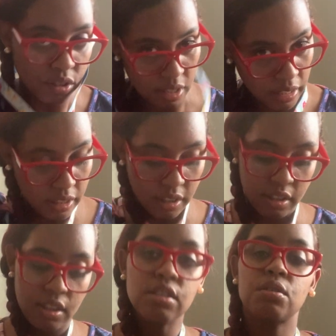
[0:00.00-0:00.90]
your neck like
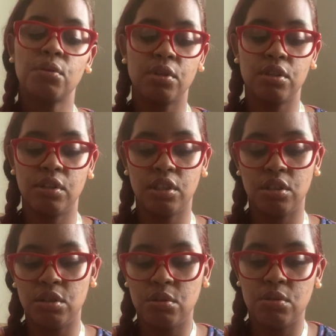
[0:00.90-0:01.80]
this, or you can
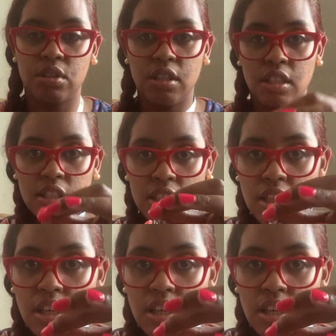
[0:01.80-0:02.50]
use the